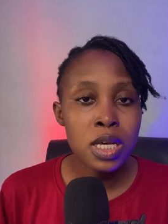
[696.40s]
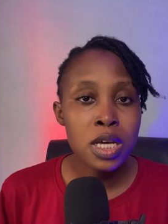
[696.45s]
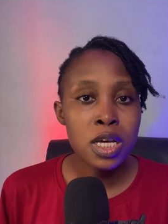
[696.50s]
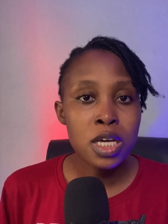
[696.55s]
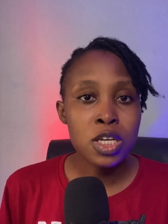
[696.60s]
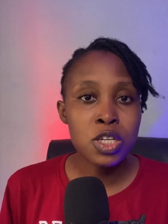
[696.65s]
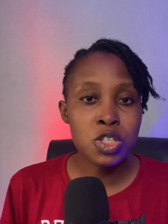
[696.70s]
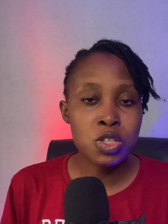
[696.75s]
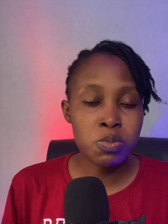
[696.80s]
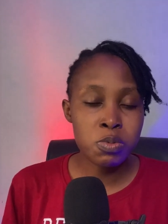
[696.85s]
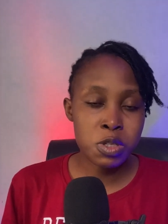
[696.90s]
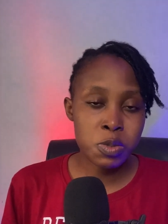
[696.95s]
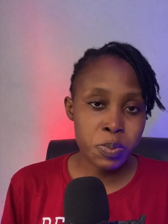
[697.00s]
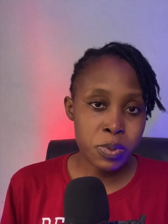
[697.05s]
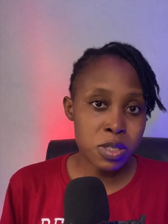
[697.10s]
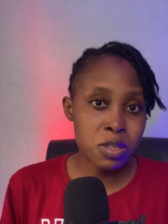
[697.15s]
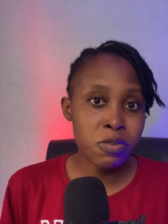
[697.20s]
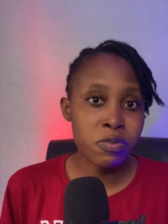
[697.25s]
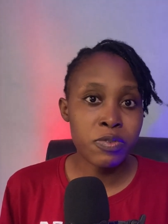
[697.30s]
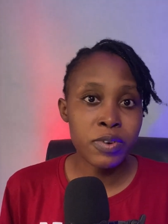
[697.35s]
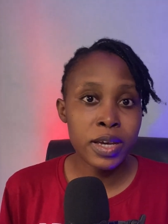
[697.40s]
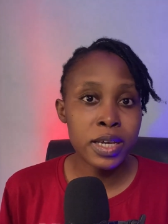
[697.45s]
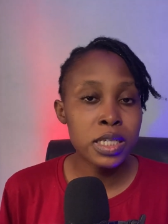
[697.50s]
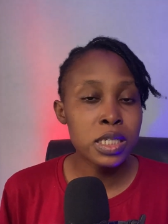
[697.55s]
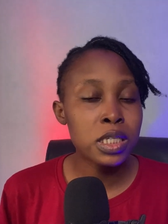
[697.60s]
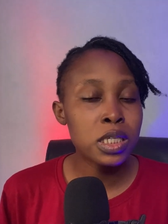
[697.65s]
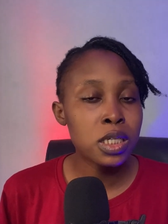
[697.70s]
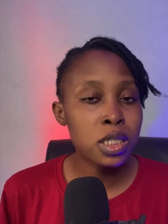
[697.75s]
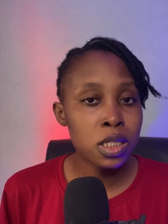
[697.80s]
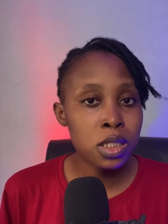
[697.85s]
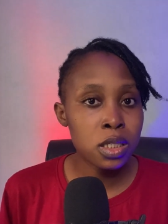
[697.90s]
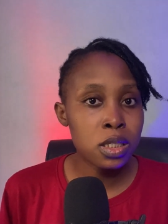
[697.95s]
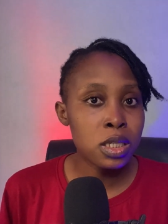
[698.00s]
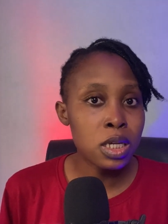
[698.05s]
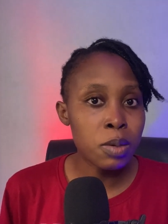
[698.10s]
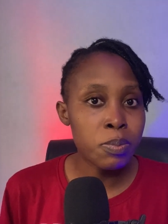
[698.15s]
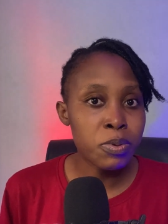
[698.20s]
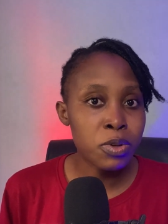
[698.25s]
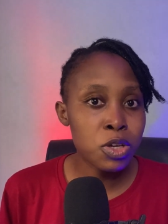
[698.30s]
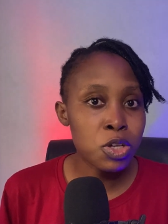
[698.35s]
it will be specified in the
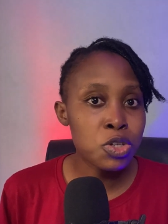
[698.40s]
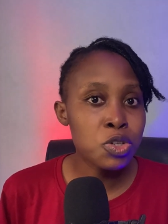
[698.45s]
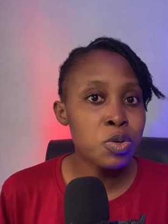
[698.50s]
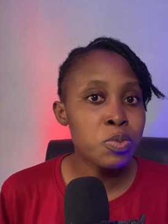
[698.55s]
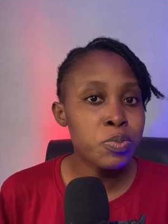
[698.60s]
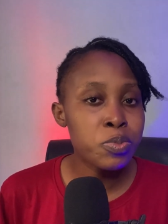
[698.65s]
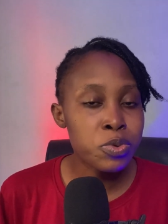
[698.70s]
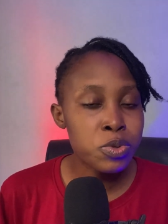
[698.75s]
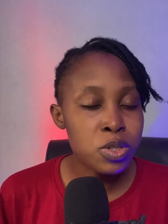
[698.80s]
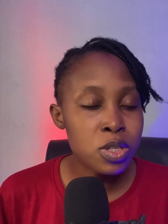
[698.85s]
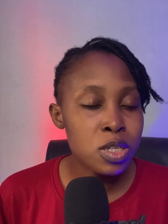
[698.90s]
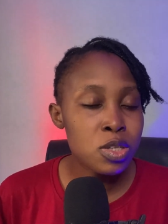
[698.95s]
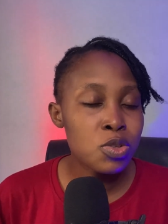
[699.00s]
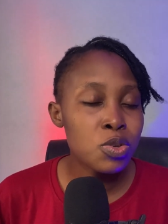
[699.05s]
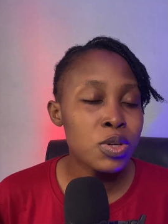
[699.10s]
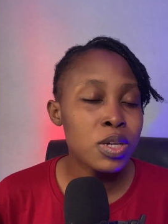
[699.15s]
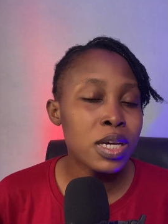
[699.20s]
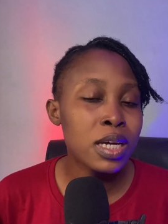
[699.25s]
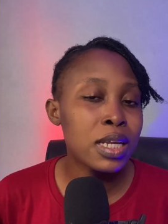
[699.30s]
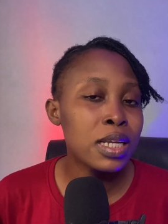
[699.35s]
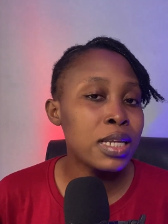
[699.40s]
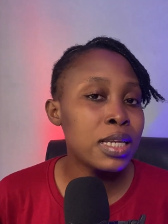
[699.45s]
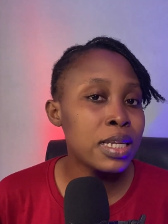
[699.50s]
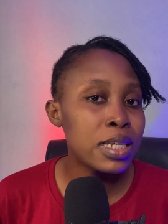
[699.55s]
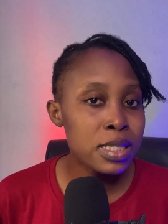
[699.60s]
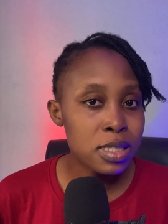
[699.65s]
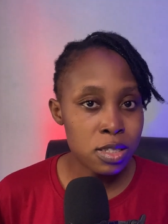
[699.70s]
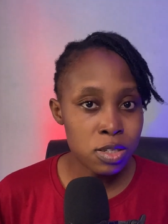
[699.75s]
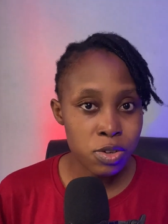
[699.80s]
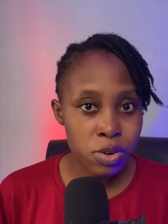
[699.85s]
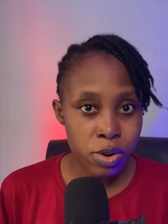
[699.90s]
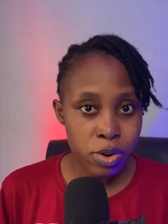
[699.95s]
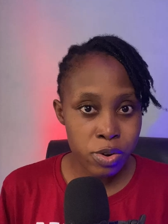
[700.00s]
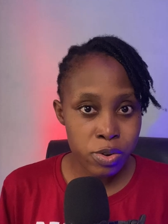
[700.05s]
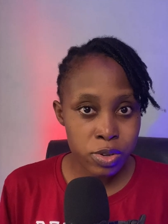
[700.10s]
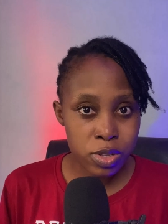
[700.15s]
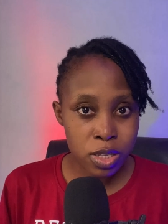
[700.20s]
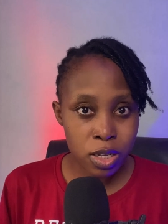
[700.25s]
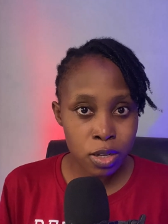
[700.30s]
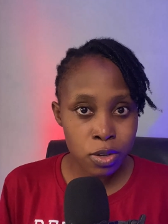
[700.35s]
application process, or you can let the
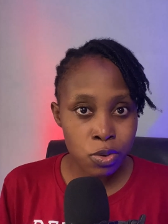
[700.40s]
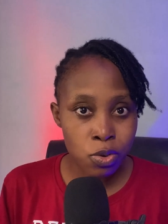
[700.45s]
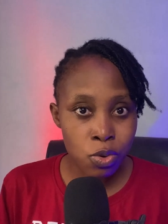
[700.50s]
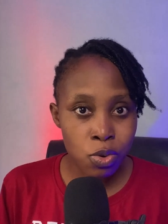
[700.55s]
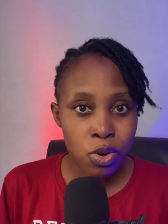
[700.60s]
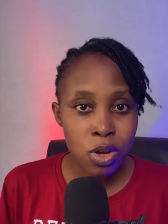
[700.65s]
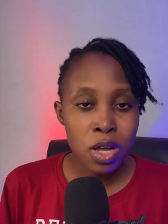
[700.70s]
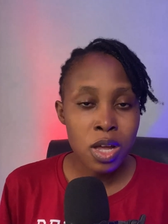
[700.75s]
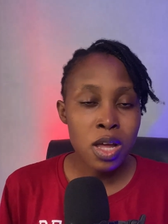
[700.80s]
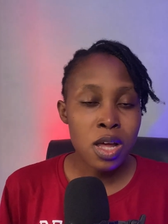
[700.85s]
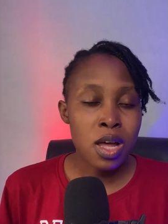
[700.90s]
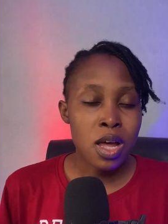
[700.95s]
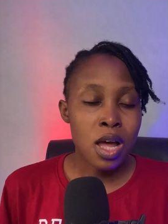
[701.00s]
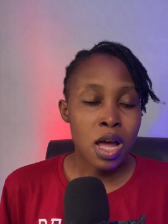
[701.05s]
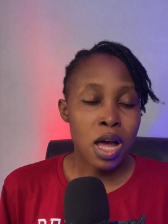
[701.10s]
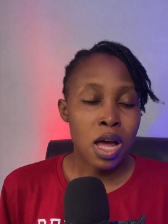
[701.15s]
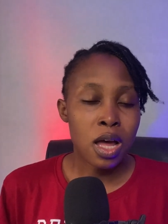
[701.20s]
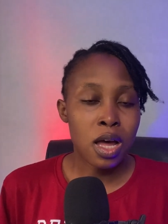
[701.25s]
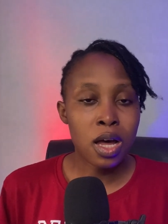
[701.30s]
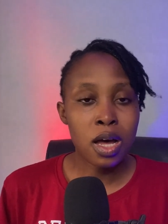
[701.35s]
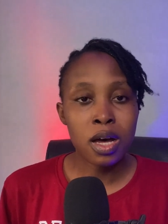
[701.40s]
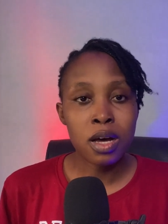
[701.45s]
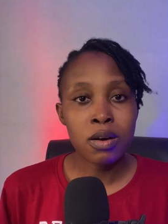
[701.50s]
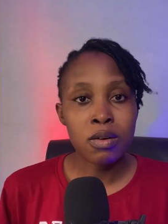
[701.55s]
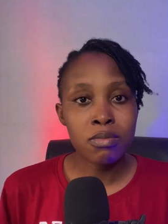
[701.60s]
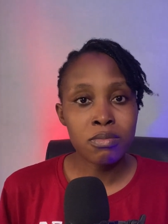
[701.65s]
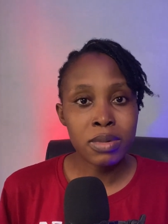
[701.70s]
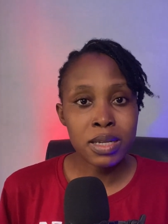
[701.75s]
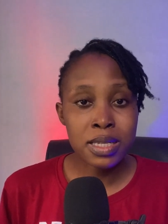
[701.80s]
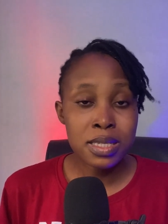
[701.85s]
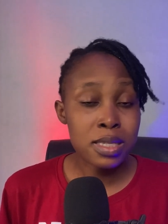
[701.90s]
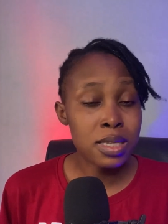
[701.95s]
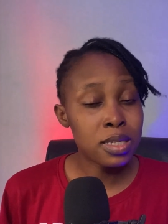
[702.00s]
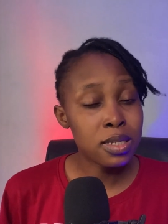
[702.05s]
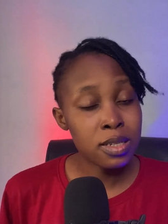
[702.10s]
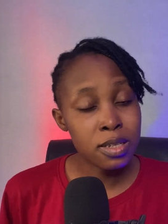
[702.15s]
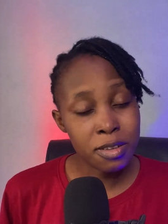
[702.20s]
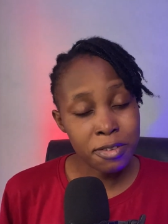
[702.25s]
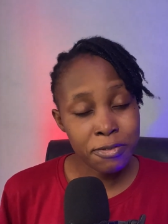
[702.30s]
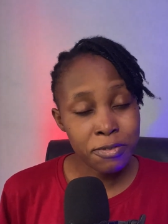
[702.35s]
recruiter know by
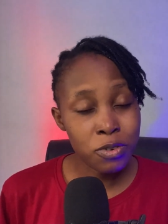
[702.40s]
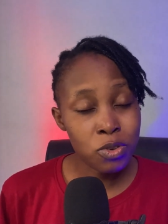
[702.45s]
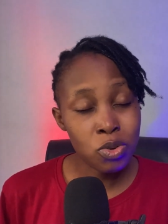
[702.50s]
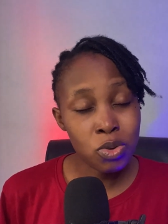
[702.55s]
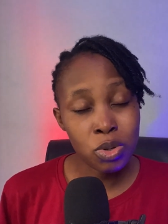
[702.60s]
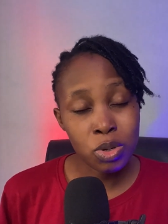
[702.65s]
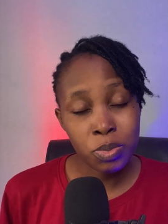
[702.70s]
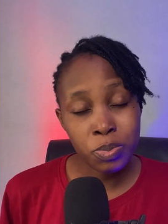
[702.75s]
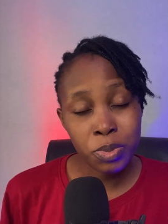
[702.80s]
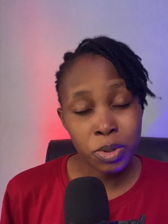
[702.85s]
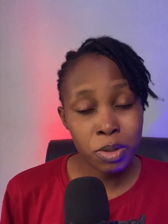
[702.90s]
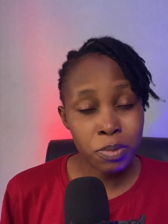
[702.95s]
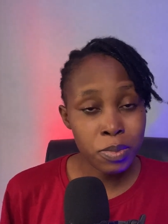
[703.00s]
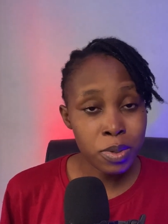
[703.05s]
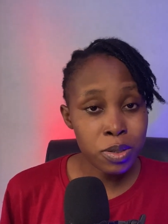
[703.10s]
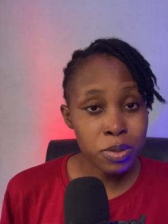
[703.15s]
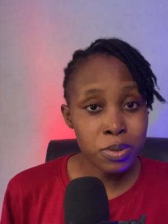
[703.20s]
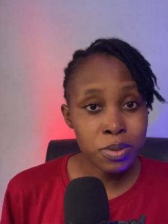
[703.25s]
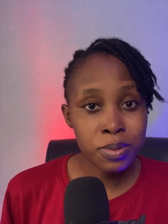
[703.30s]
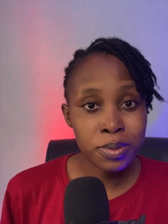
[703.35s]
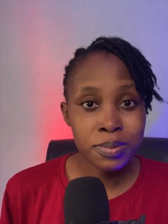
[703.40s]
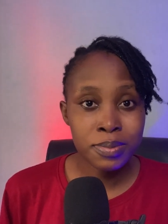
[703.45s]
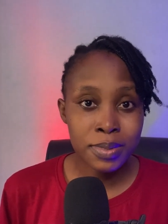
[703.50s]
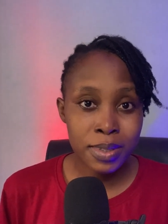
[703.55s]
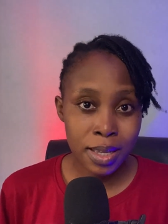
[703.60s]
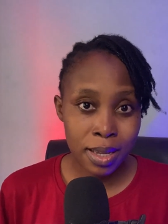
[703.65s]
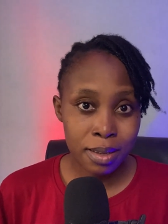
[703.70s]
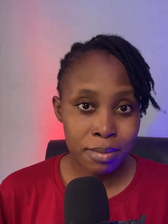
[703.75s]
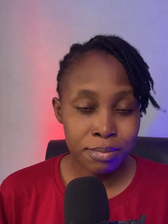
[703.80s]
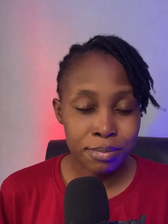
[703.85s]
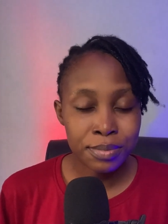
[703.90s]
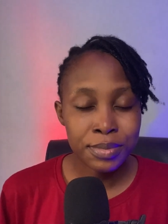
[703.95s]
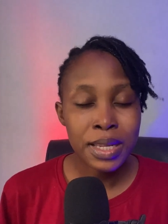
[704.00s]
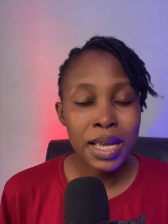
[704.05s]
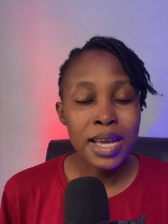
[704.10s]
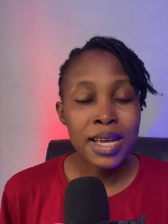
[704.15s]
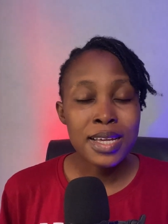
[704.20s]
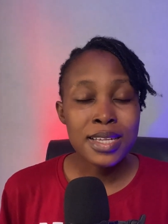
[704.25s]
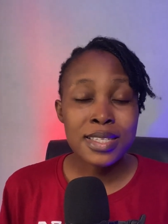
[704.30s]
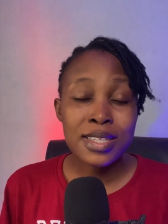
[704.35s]
sending a follow-up email. Yeah,
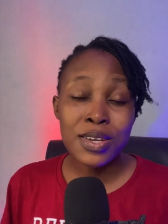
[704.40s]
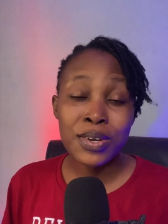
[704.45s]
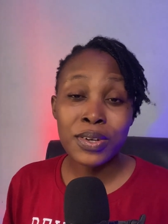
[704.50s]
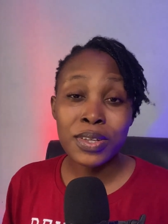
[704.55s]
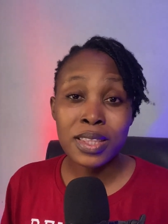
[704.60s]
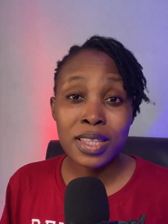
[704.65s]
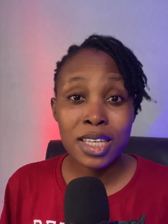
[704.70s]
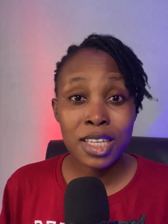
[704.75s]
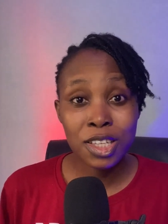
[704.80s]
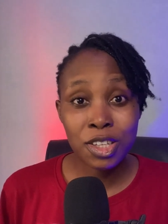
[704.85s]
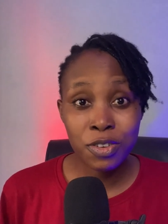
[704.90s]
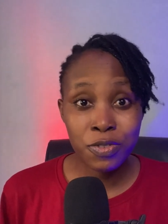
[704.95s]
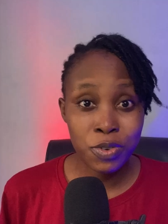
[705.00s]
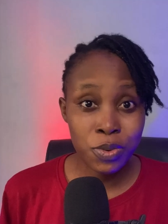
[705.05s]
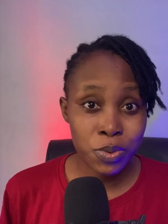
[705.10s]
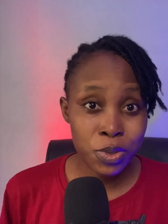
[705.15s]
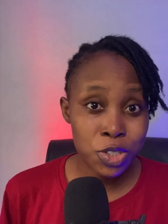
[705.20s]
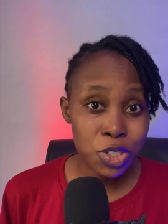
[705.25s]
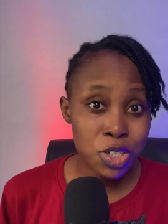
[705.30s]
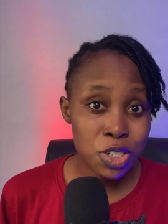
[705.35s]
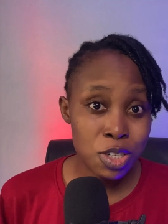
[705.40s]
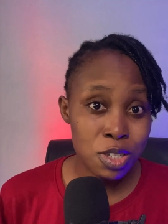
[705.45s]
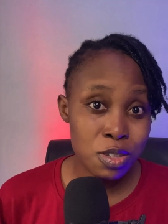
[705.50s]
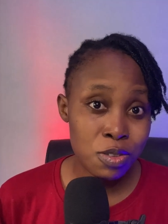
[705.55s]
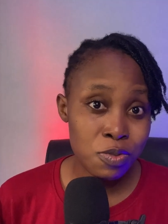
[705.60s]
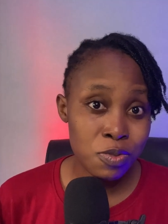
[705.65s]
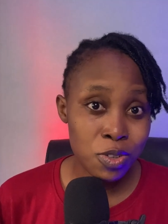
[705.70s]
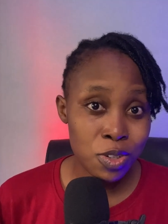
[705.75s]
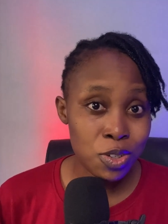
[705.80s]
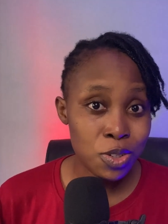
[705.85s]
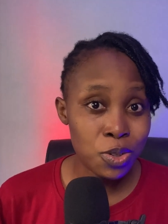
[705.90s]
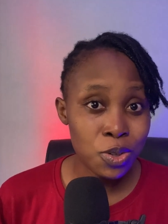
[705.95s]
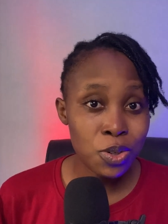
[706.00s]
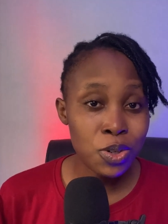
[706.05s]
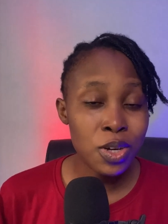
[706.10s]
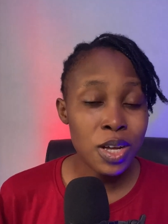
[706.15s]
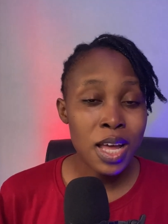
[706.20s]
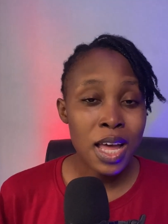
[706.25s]
so thank you for watching this video,